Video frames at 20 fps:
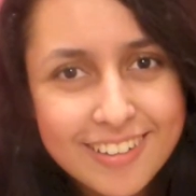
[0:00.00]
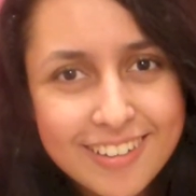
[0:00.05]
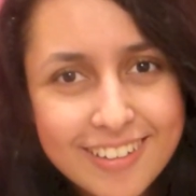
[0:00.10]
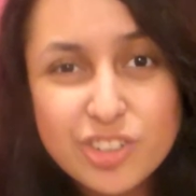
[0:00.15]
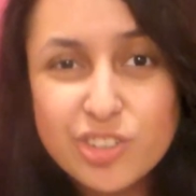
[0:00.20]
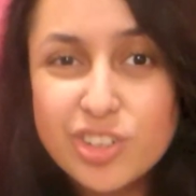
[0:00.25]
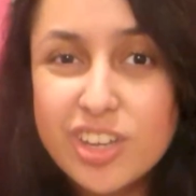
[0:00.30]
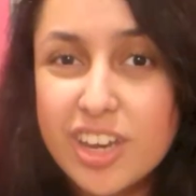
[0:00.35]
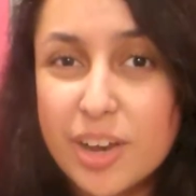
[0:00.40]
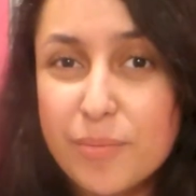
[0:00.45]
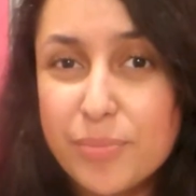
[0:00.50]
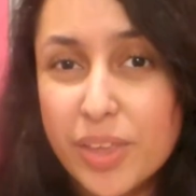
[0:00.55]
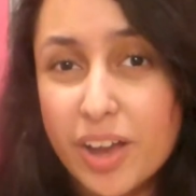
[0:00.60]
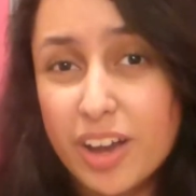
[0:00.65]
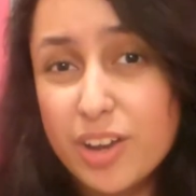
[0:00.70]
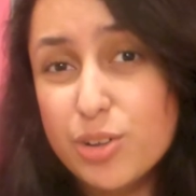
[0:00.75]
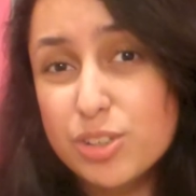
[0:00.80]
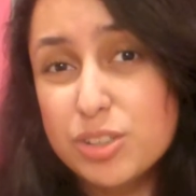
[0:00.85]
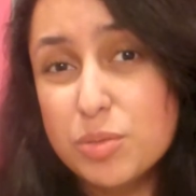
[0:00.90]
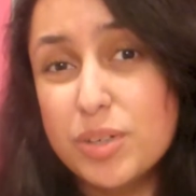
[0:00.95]
So yeah,
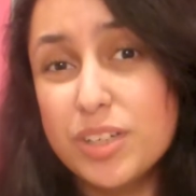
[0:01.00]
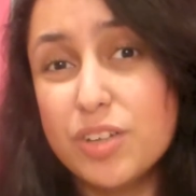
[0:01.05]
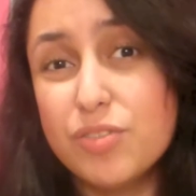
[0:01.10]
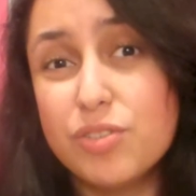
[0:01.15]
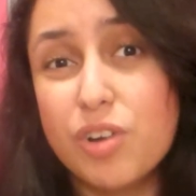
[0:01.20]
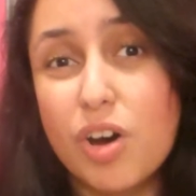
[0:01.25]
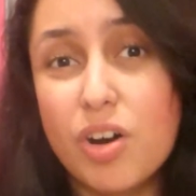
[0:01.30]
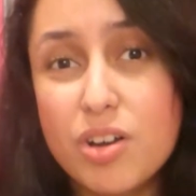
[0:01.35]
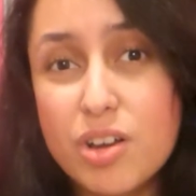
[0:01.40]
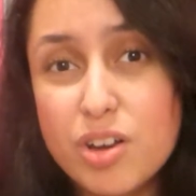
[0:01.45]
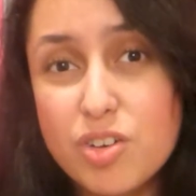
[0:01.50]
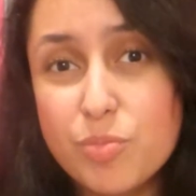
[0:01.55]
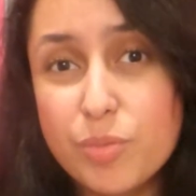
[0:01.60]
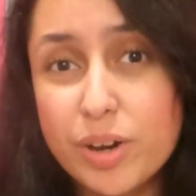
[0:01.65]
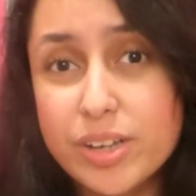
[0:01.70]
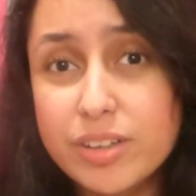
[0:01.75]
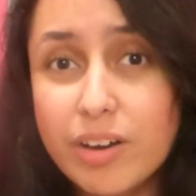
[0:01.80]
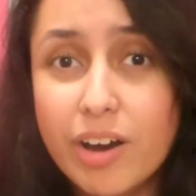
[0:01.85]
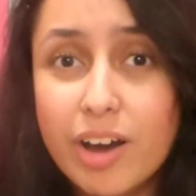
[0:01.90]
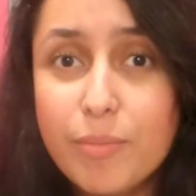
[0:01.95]
I also made a vlog of
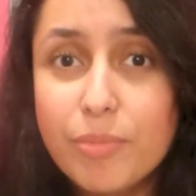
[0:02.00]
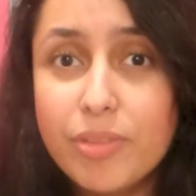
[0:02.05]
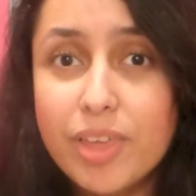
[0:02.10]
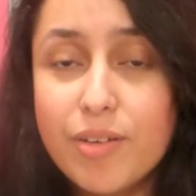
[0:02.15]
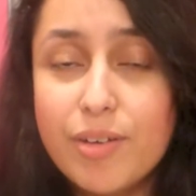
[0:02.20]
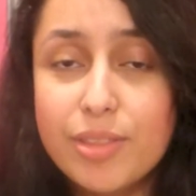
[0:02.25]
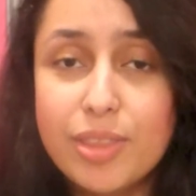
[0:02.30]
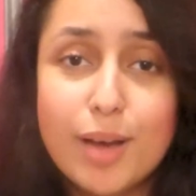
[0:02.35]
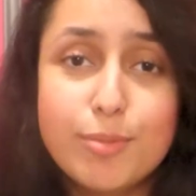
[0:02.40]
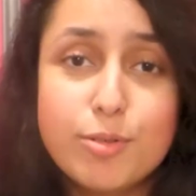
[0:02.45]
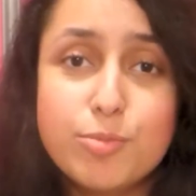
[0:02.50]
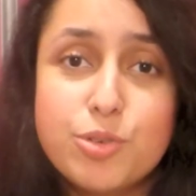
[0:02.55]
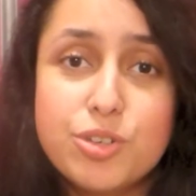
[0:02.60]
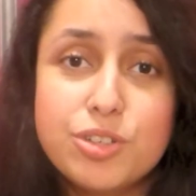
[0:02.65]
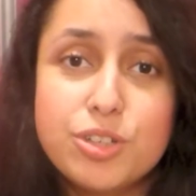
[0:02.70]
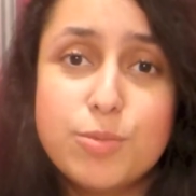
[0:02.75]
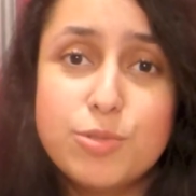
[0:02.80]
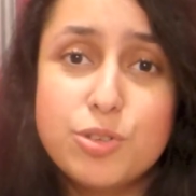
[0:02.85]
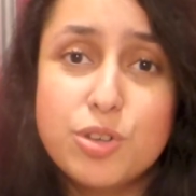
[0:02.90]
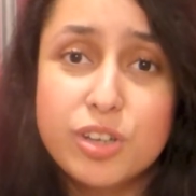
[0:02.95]
my time there at the ABBA
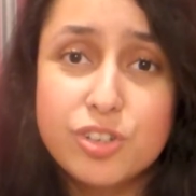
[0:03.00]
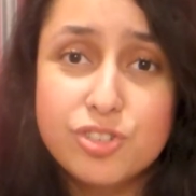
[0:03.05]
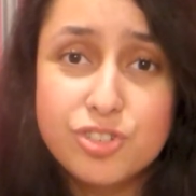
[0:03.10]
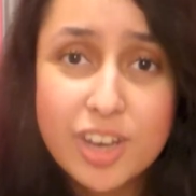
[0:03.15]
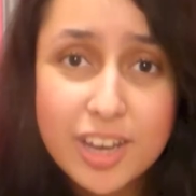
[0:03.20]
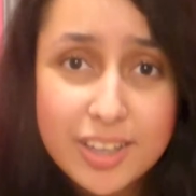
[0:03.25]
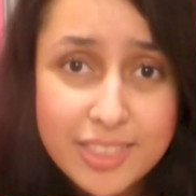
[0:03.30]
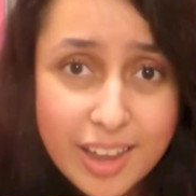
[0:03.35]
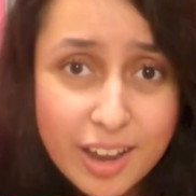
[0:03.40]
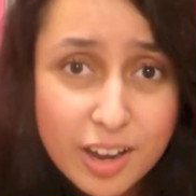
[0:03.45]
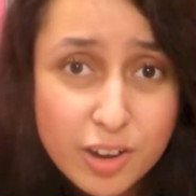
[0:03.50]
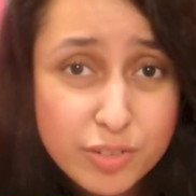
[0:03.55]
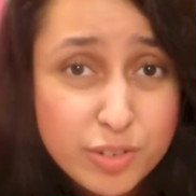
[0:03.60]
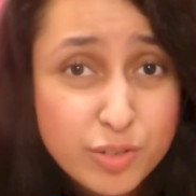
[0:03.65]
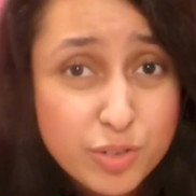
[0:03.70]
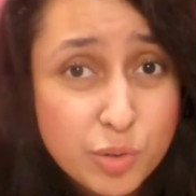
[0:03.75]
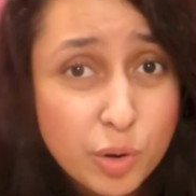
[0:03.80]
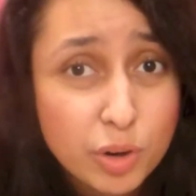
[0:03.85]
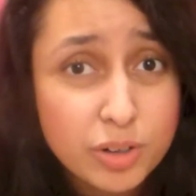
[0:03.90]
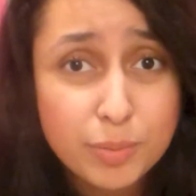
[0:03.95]
Museum, so you can check that out
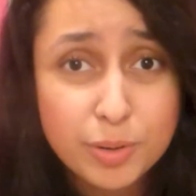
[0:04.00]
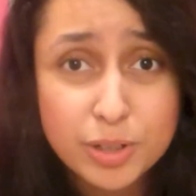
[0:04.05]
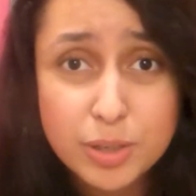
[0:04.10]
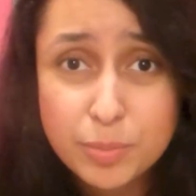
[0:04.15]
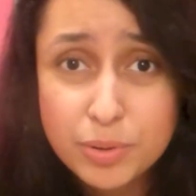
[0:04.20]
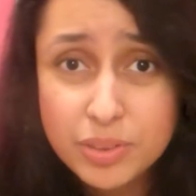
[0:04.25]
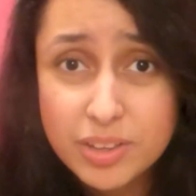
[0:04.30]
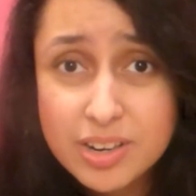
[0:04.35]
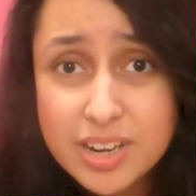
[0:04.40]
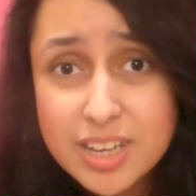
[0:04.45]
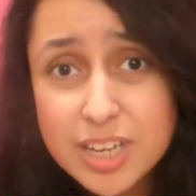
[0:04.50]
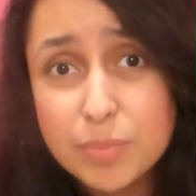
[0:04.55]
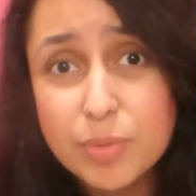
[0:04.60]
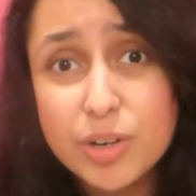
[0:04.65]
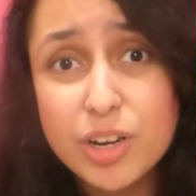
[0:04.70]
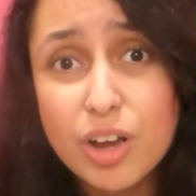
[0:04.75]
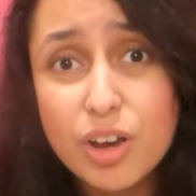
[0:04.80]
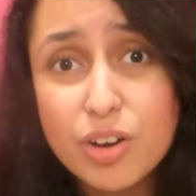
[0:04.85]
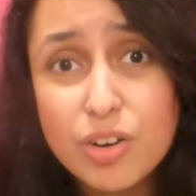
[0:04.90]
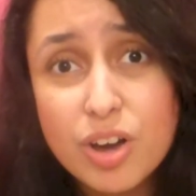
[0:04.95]
if you want. I'm going to put the link
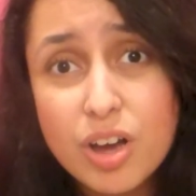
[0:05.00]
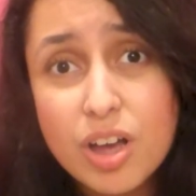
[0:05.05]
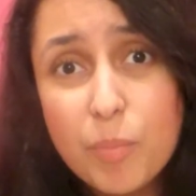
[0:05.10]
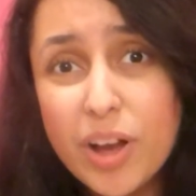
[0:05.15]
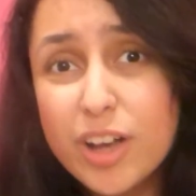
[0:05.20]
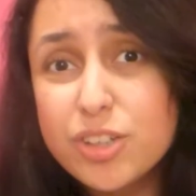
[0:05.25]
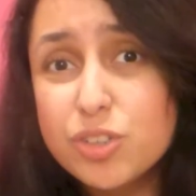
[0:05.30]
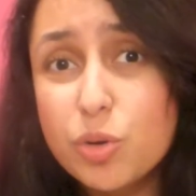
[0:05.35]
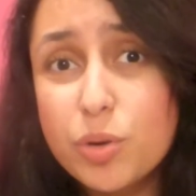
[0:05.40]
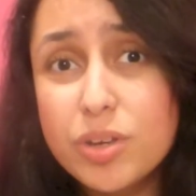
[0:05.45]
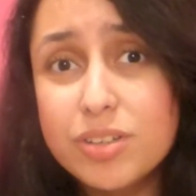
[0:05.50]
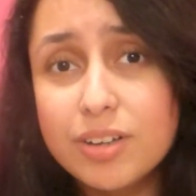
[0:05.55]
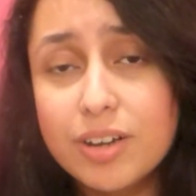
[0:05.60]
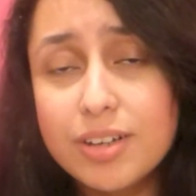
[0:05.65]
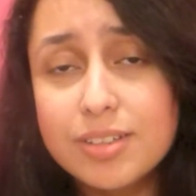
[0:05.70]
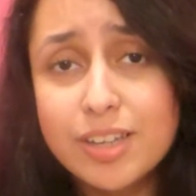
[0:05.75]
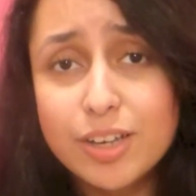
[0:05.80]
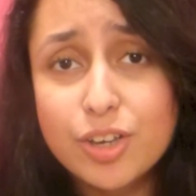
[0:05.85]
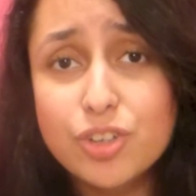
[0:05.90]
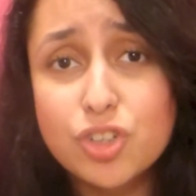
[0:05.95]
below. But as always,
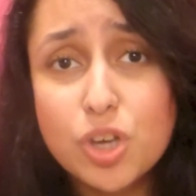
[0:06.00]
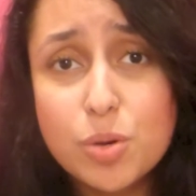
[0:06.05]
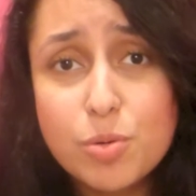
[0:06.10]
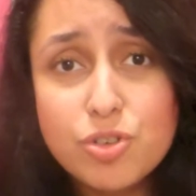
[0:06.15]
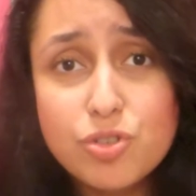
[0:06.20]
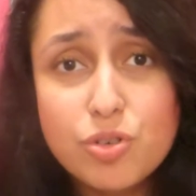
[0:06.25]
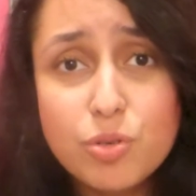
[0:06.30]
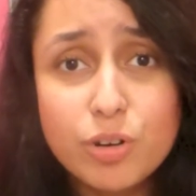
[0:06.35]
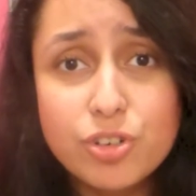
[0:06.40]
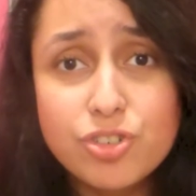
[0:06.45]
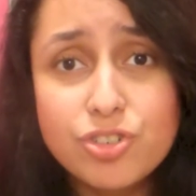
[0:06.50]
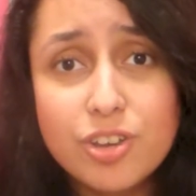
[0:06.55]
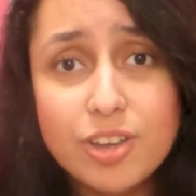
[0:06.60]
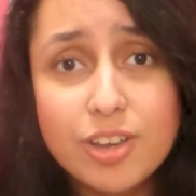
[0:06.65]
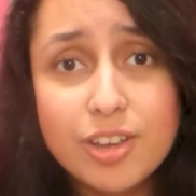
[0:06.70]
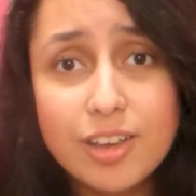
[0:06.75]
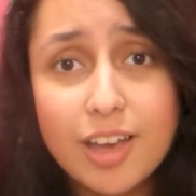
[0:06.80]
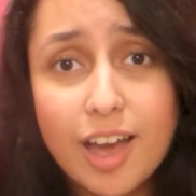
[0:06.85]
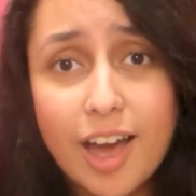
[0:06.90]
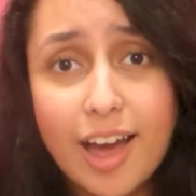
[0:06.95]
guys, thank you so much for
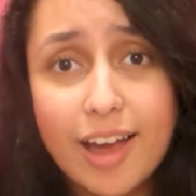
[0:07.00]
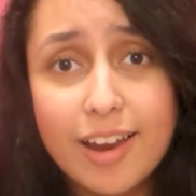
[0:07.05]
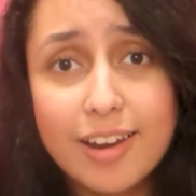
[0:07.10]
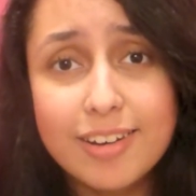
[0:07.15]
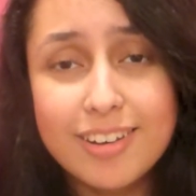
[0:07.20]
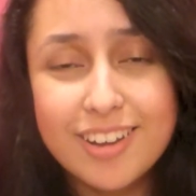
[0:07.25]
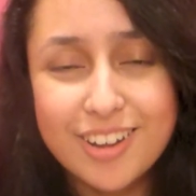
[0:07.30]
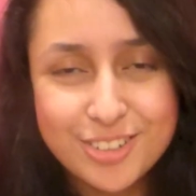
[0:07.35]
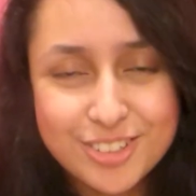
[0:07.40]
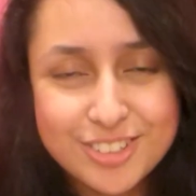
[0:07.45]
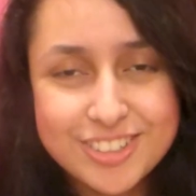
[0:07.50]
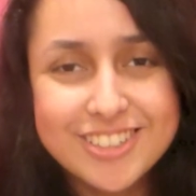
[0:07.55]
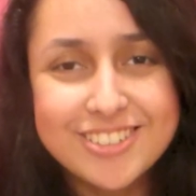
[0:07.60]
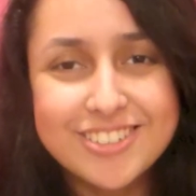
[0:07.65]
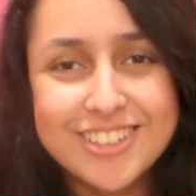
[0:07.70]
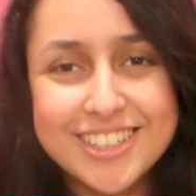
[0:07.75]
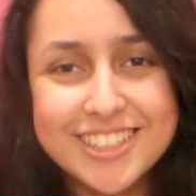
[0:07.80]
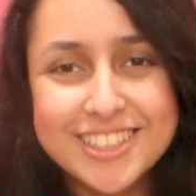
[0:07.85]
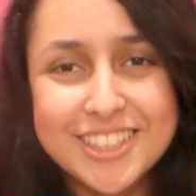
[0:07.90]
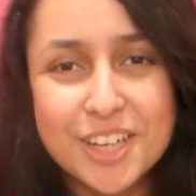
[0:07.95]
watching, and I'll see you
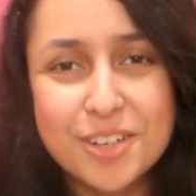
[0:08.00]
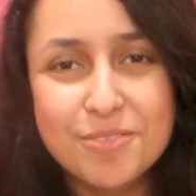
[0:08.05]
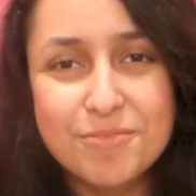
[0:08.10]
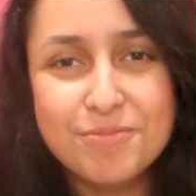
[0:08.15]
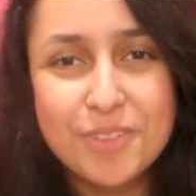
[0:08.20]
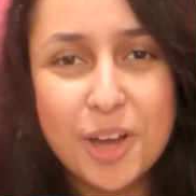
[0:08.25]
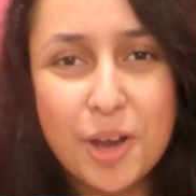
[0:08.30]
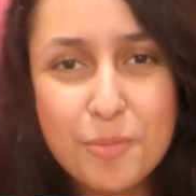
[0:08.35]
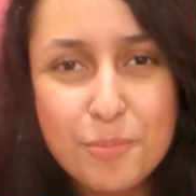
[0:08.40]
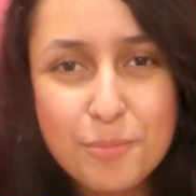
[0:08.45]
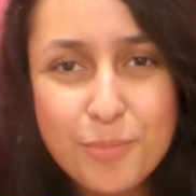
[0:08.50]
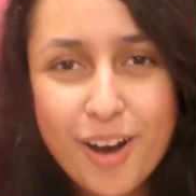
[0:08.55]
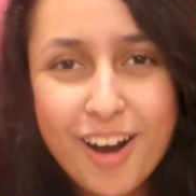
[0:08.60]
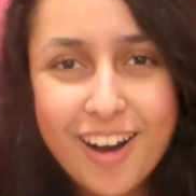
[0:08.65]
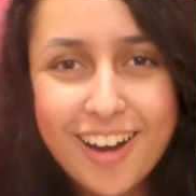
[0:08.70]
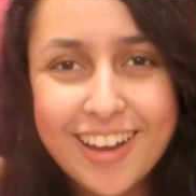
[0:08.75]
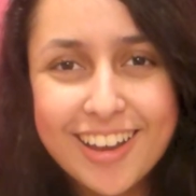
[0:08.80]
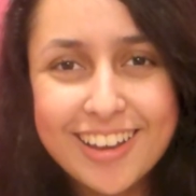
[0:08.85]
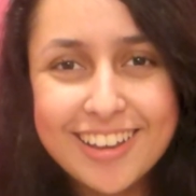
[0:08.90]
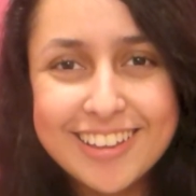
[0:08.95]
next time.
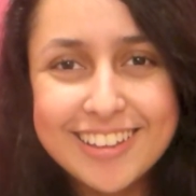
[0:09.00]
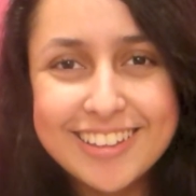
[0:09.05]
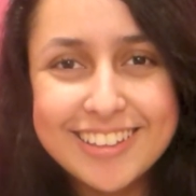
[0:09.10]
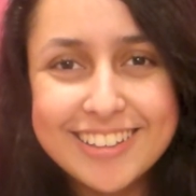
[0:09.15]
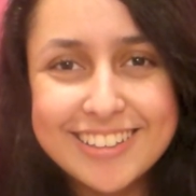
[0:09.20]
Bye!